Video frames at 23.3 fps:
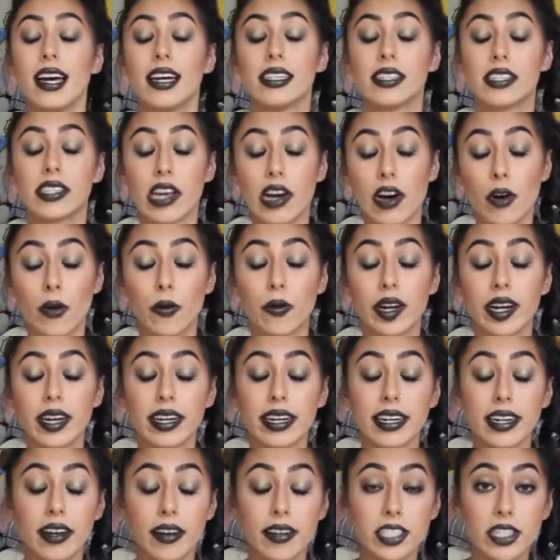So we're
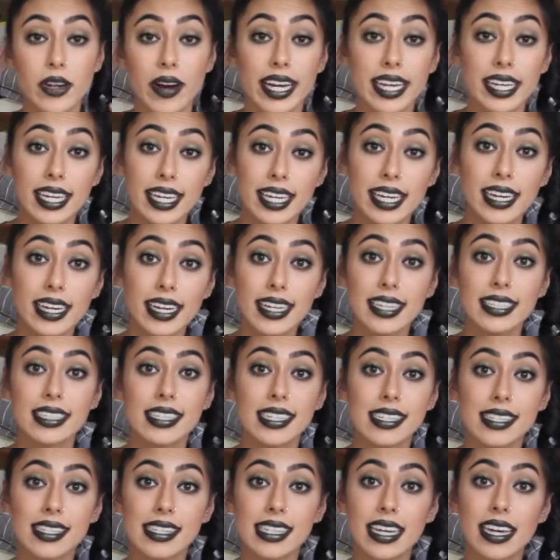gonna go to Ikea to
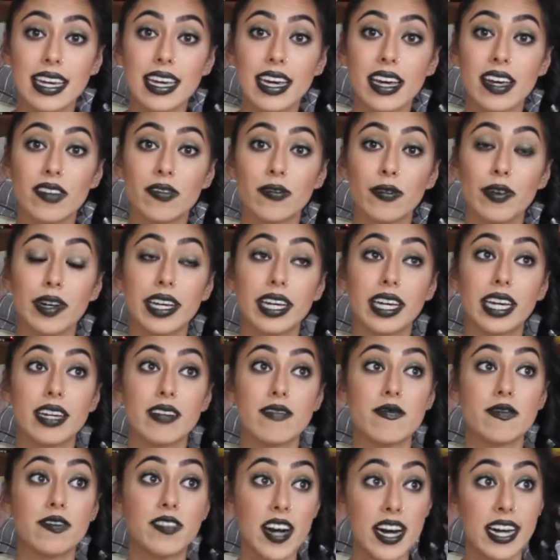see if we can
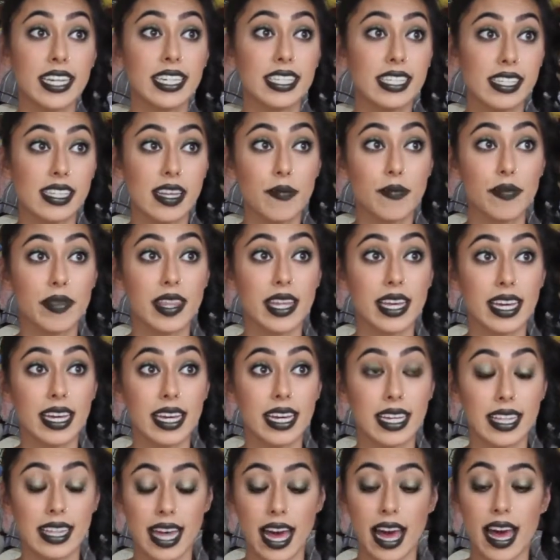find
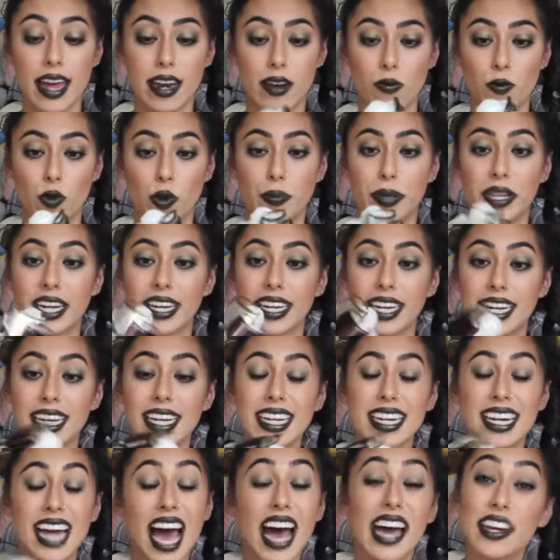something that will plug it
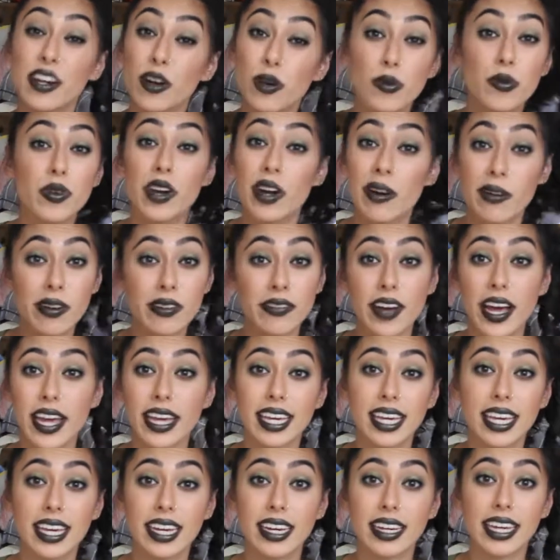in. I don't know if
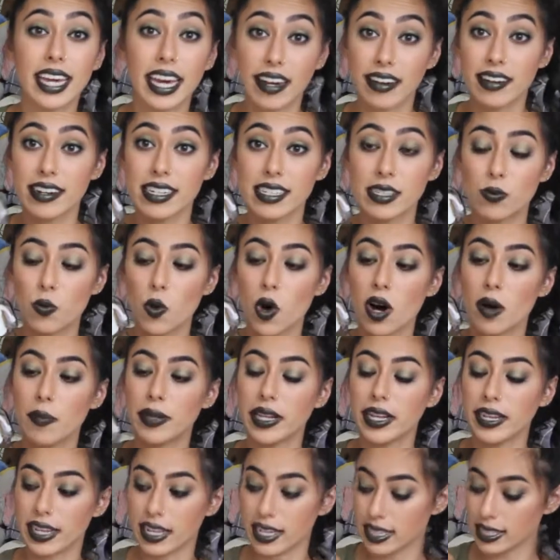Ikea carries wall
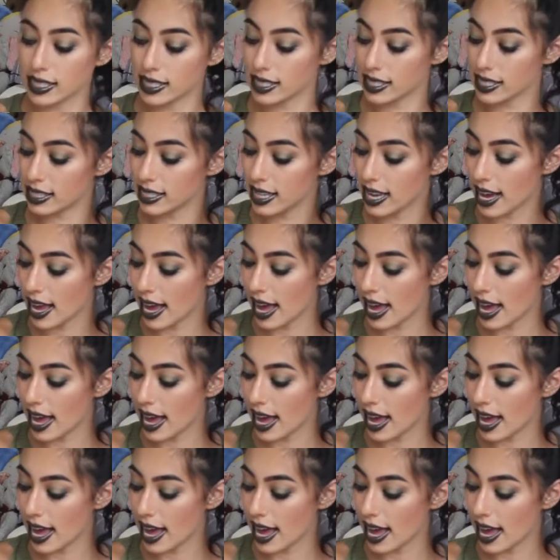plug-ins.